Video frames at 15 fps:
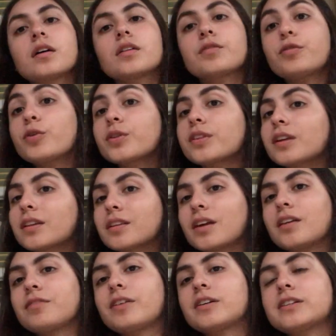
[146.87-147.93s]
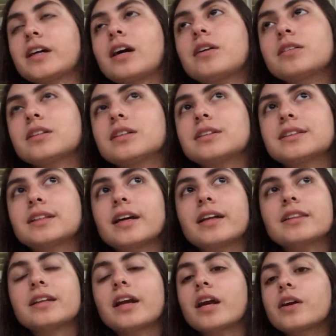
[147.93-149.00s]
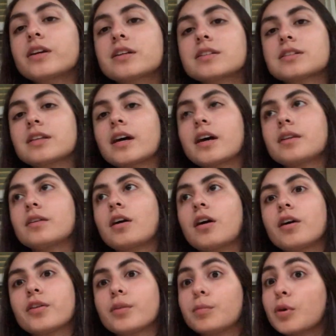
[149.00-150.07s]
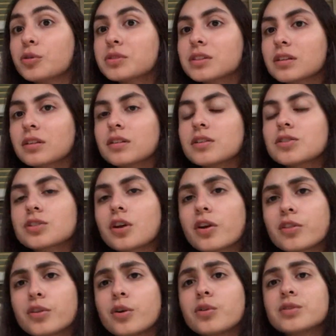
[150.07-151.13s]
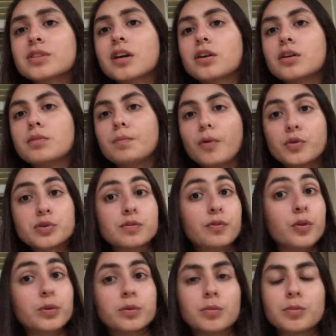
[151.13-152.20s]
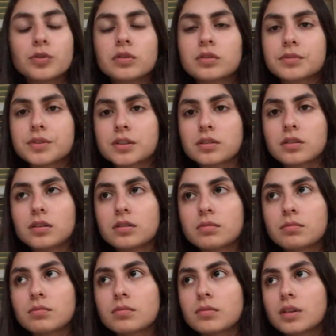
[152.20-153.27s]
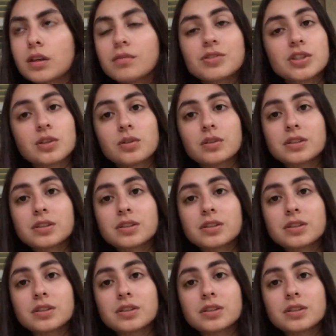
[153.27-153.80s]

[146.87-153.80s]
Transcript: The fourth thing that I found out is that the areas that are the most ticklish are those that are most vulnerable to physical